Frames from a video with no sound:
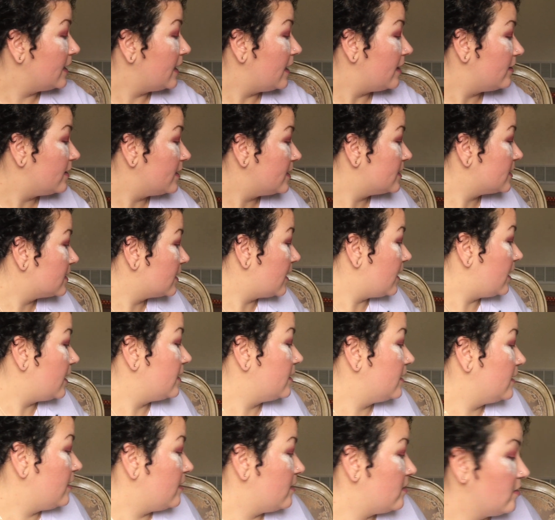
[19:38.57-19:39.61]
now let's
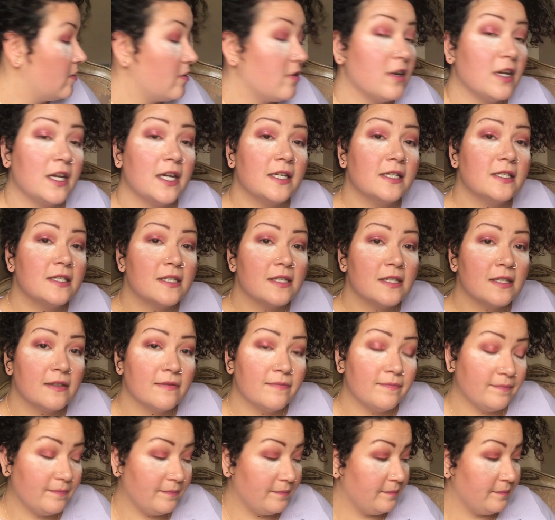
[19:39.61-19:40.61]
cut the other crease.